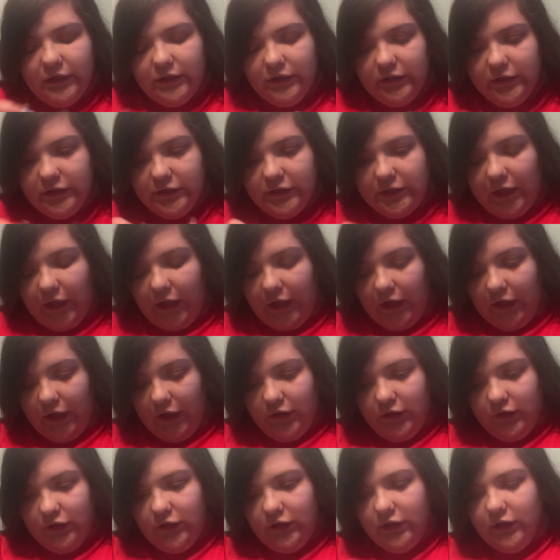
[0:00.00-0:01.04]
this
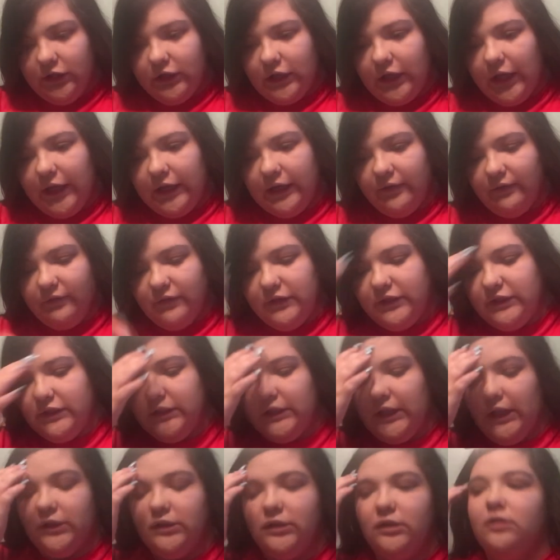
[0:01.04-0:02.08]
eye look kind of
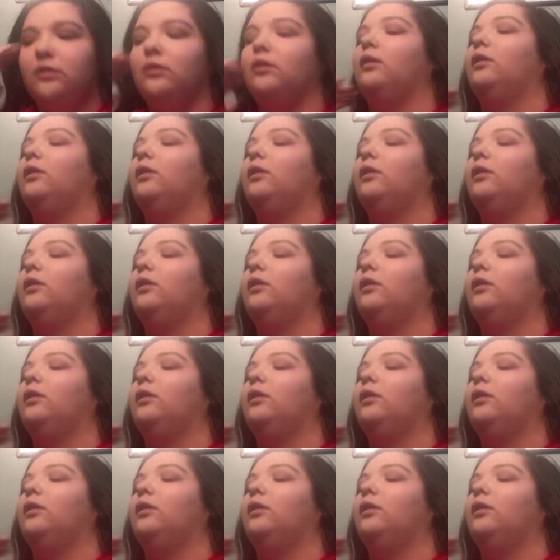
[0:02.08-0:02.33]
sets